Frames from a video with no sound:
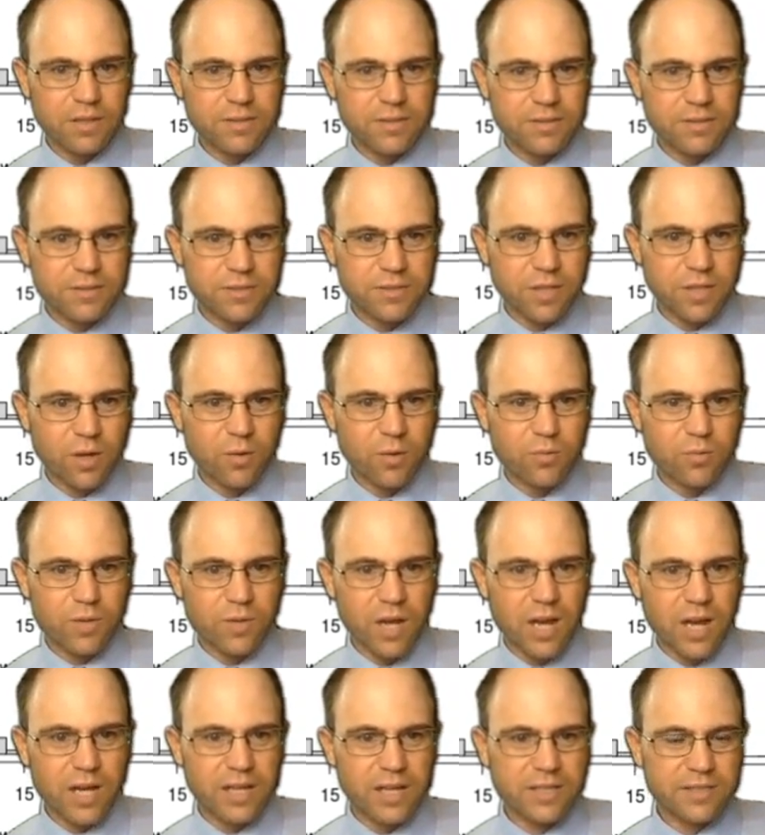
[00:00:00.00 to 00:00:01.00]
so
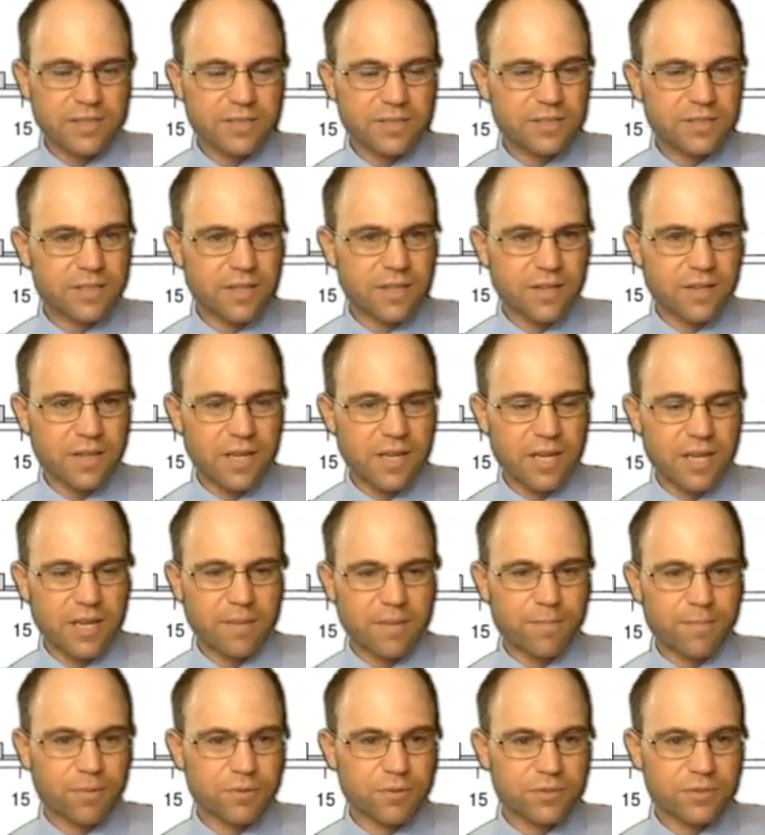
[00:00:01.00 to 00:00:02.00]
does the
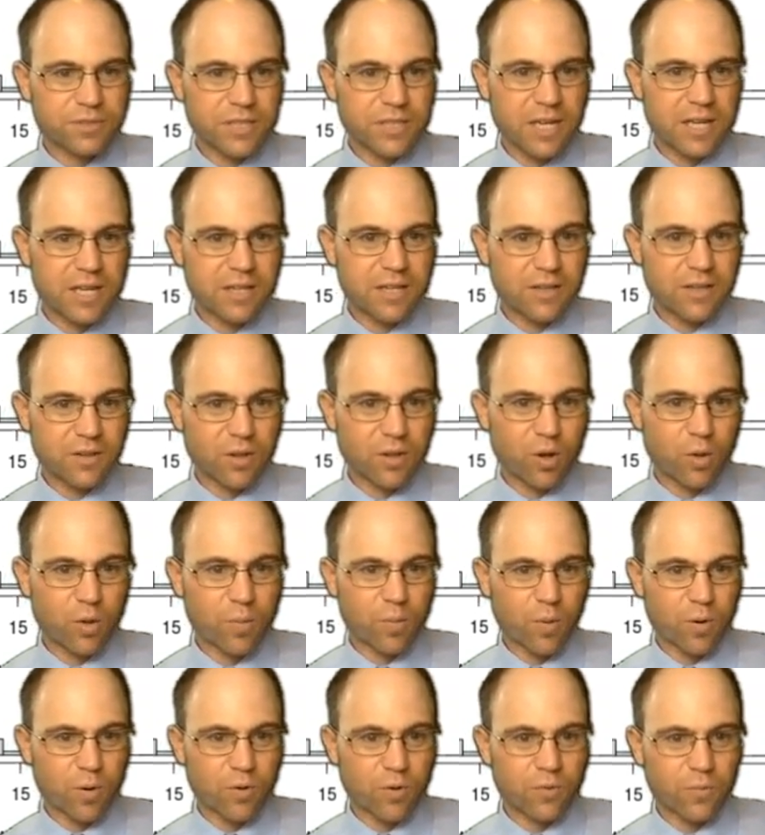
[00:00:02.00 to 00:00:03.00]
percent low
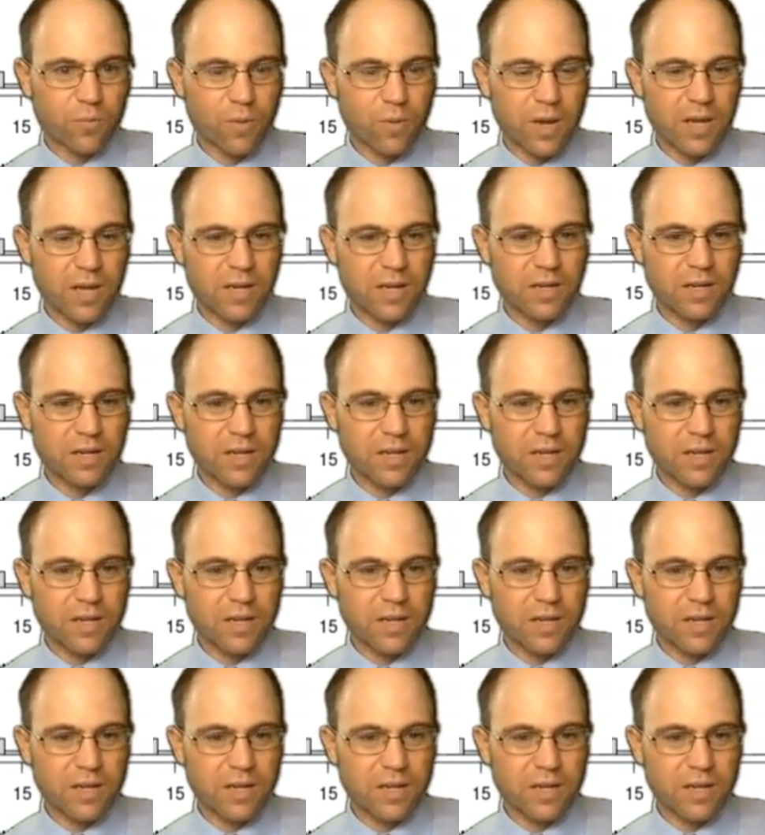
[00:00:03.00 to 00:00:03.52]
birth weight.